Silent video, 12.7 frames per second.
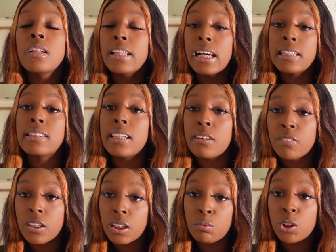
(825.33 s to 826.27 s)
That's
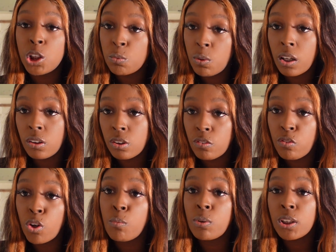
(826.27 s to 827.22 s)
definitely what you want to look
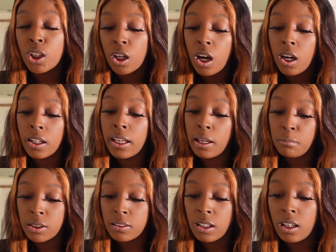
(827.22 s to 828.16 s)
for when you're on
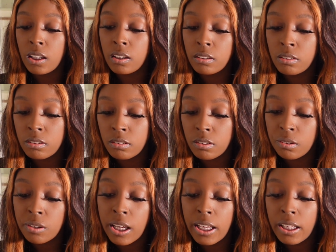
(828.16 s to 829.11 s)
Amazon.
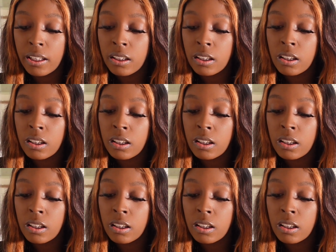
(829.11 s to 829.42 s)
Okay?